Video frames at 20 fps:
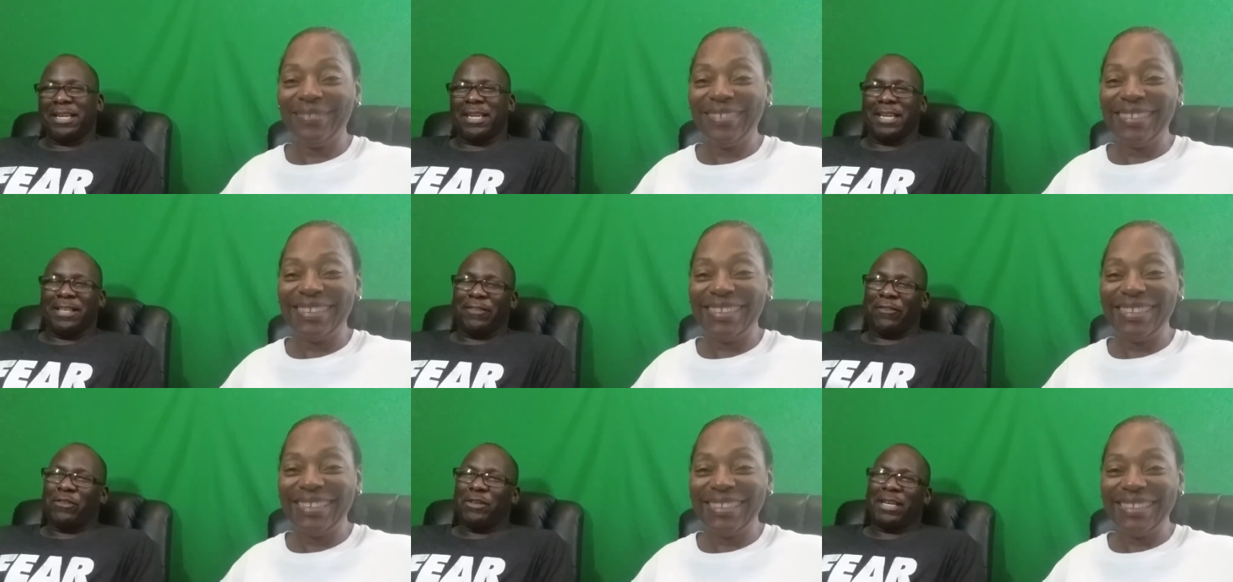
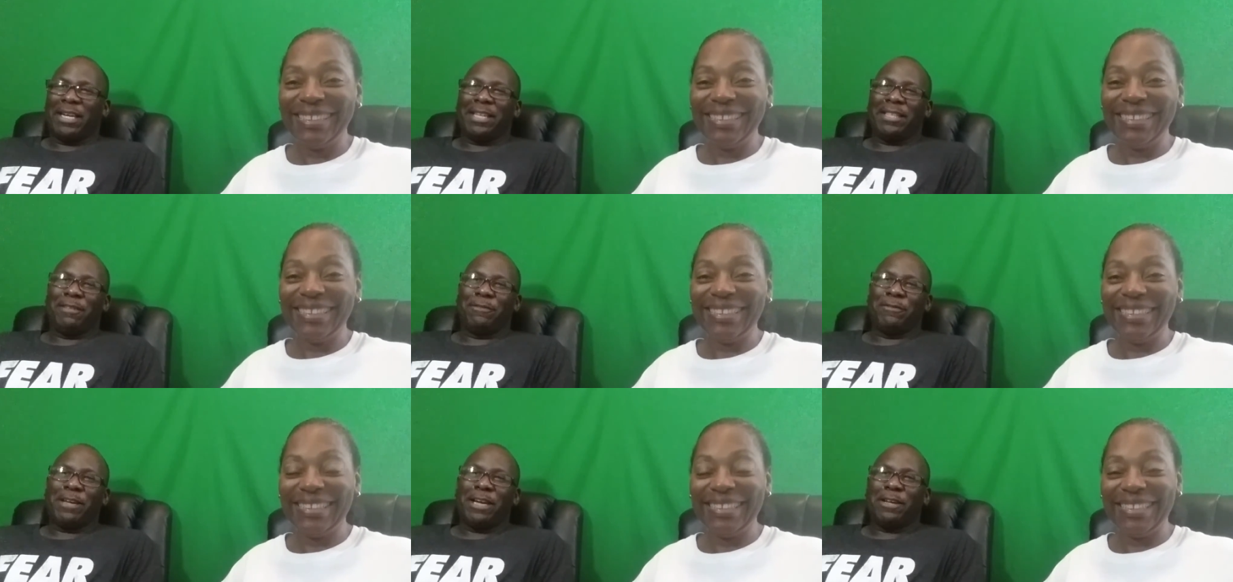Speaker 1: And if you got
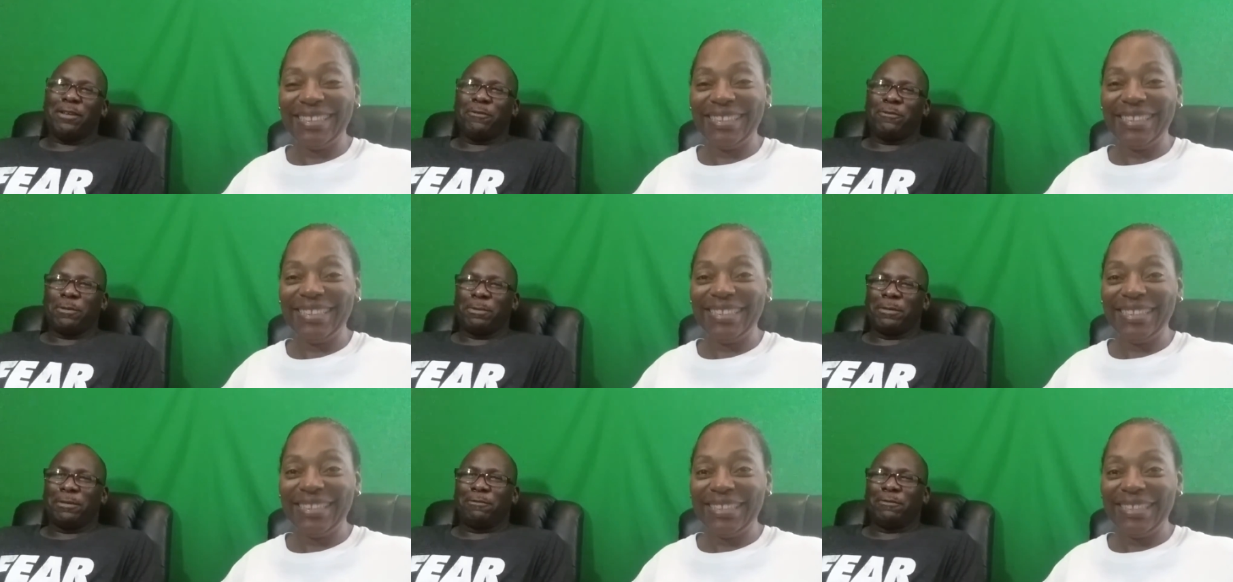any value
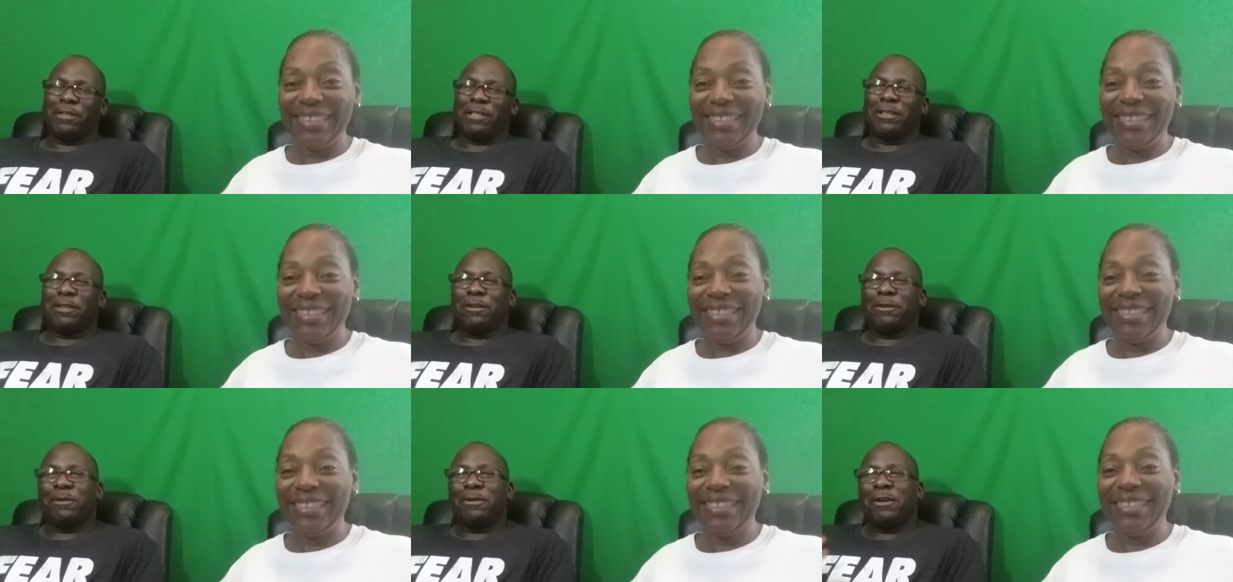from this
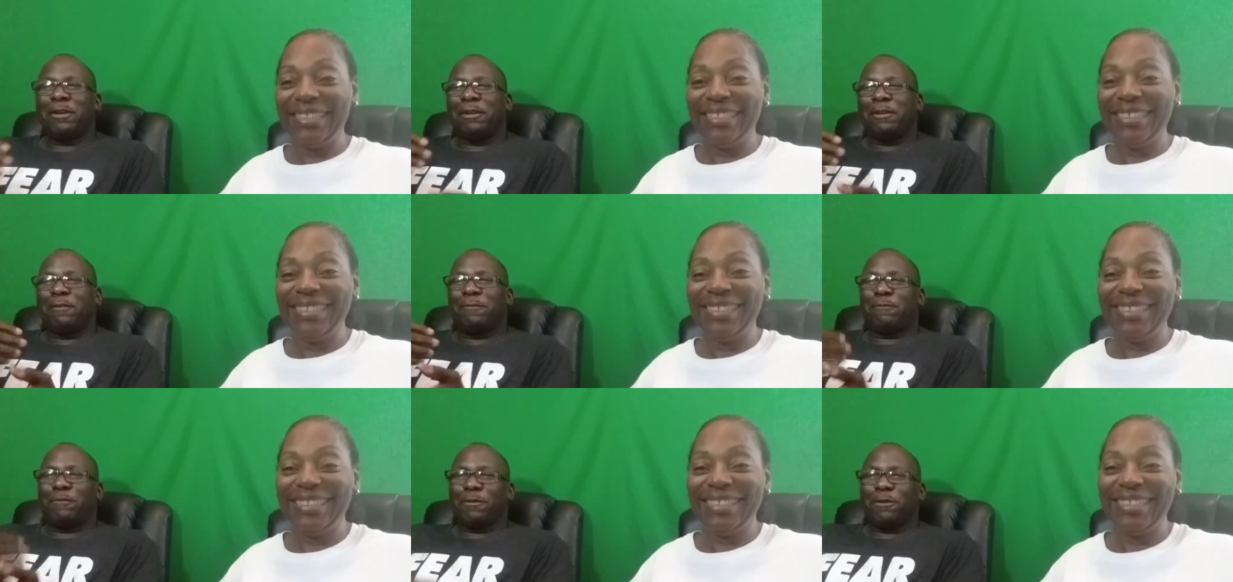video,
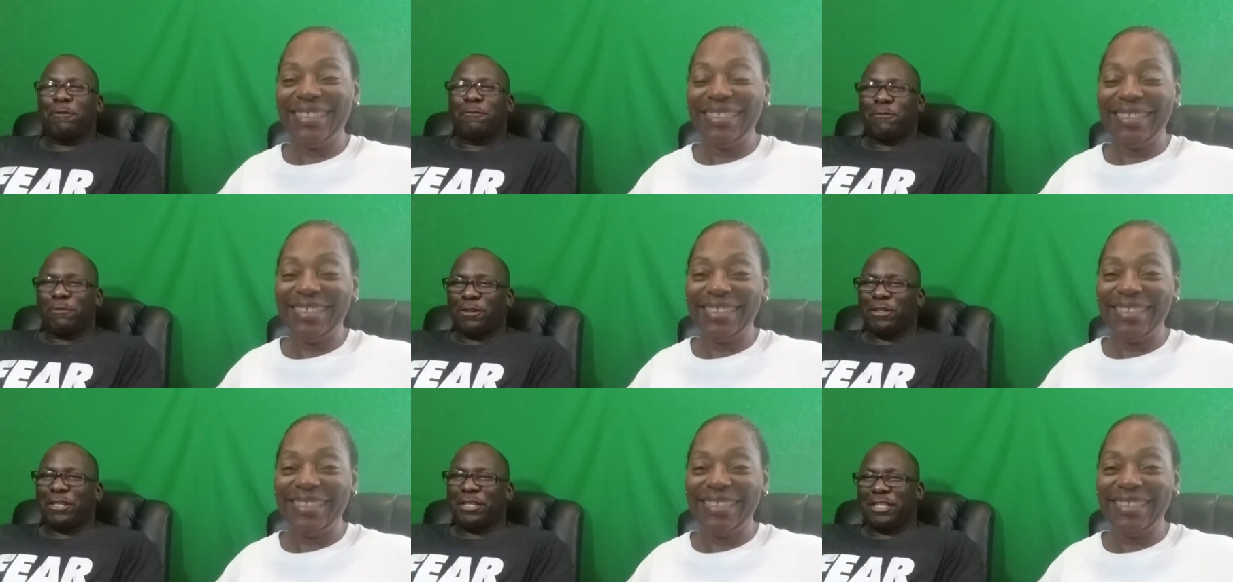Feel
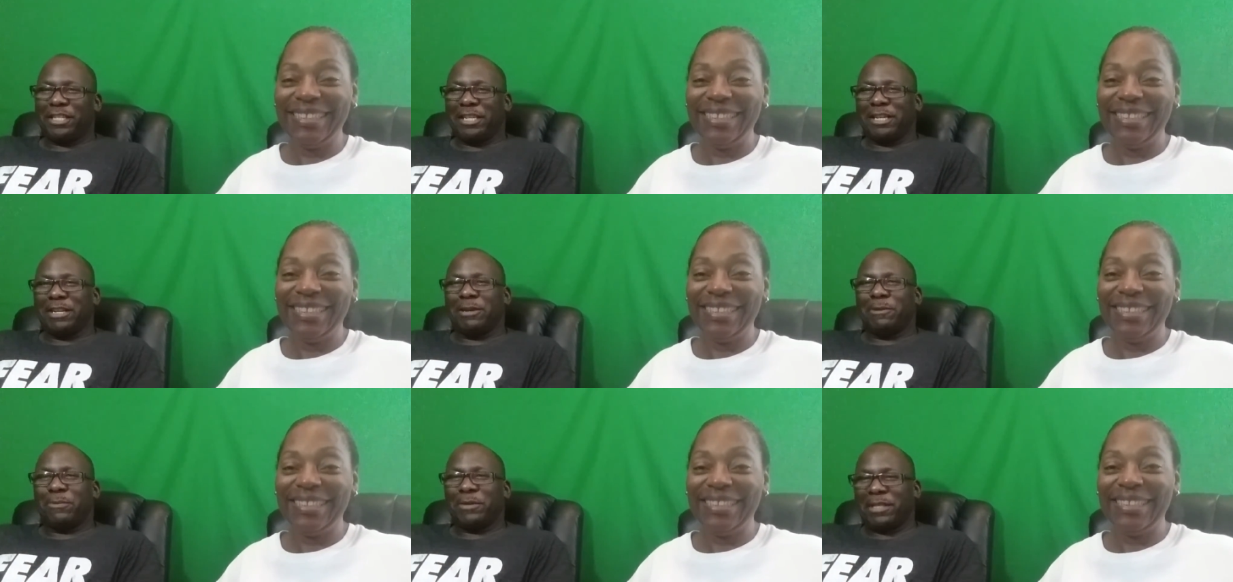free to
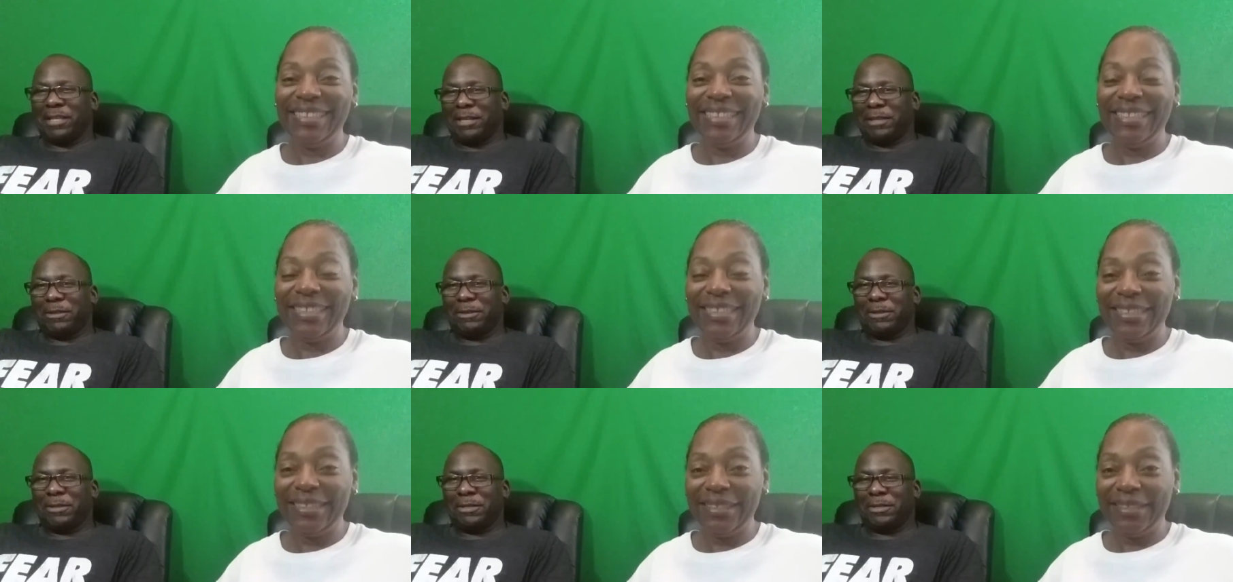share it with
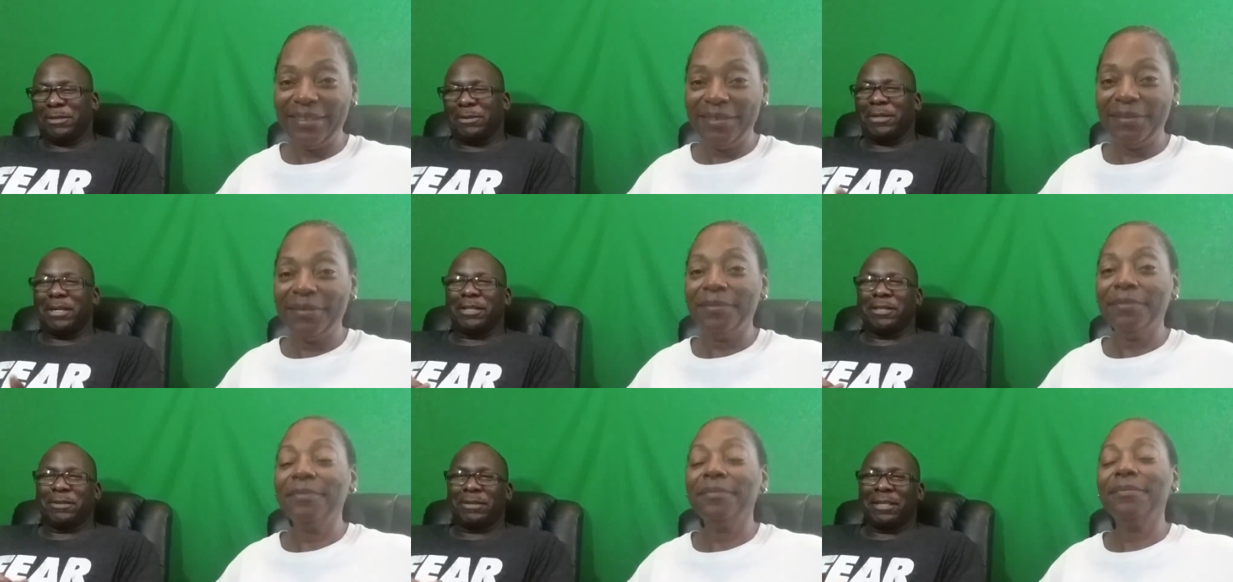others so
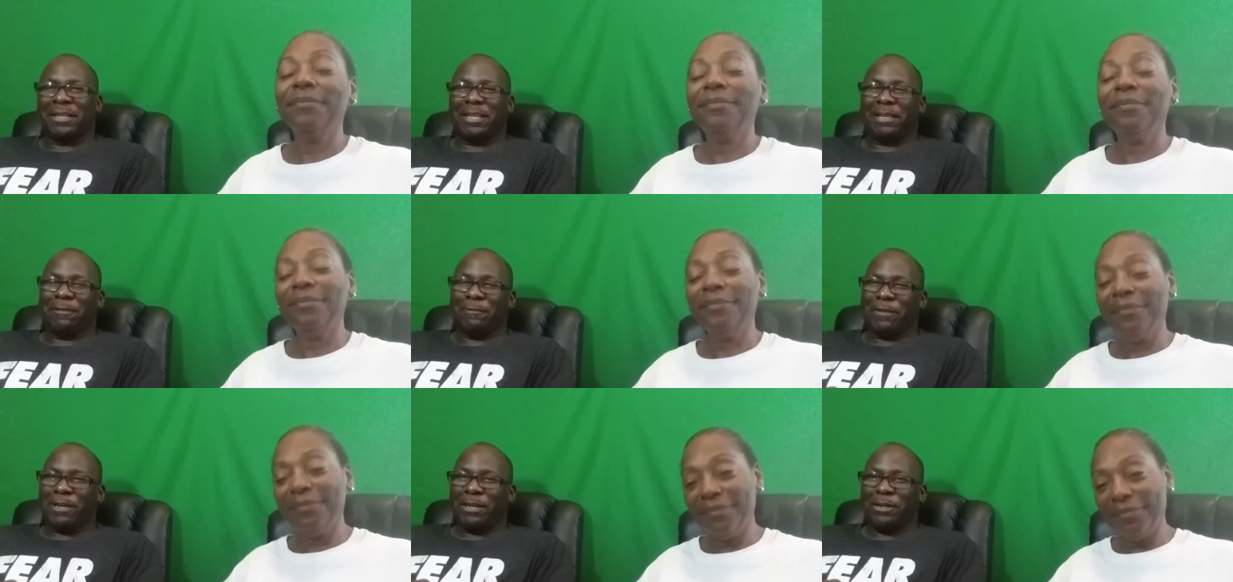others can
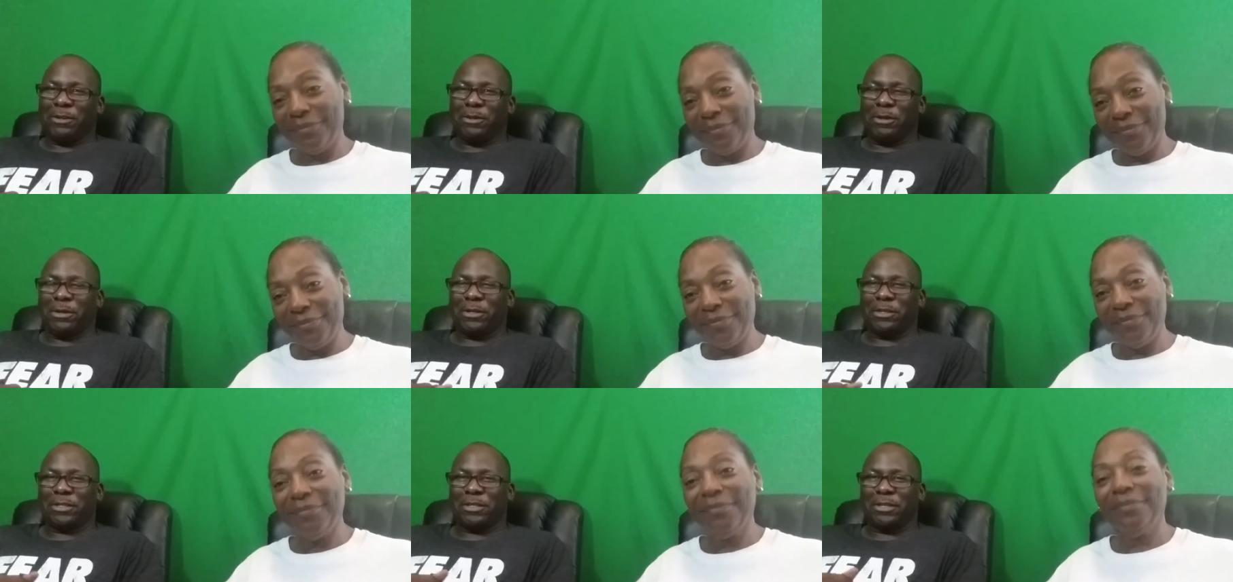get value
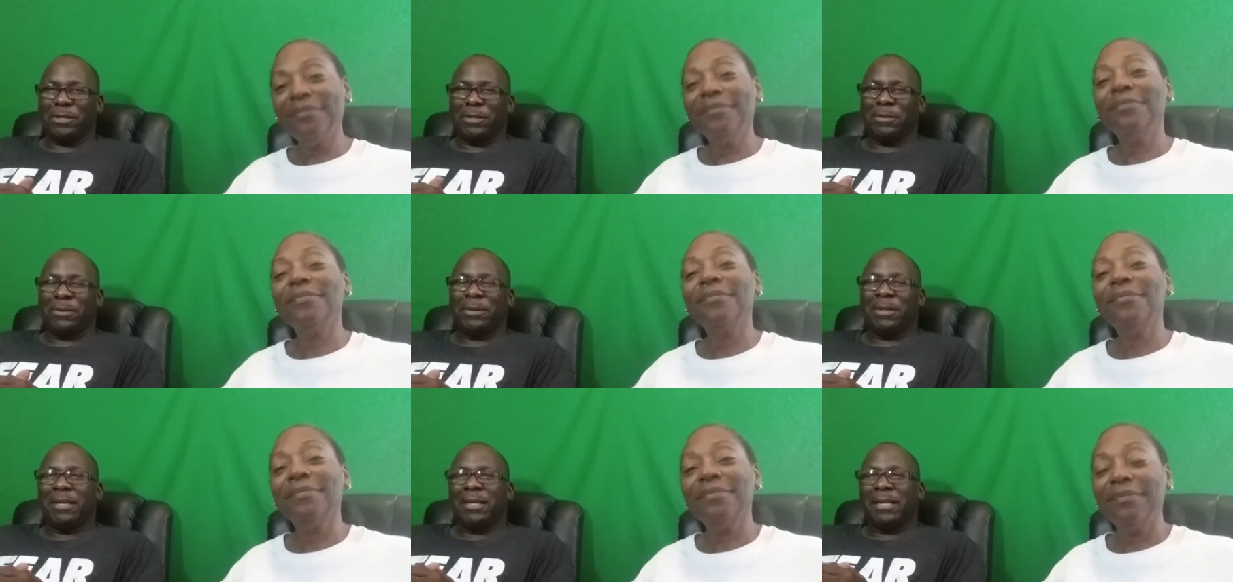
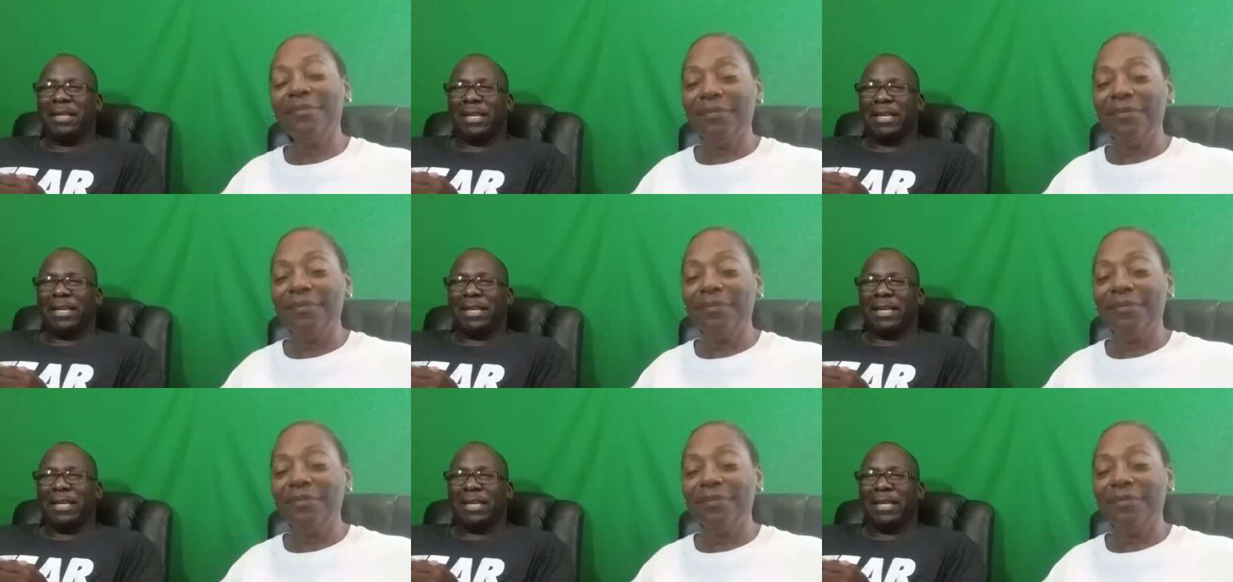also.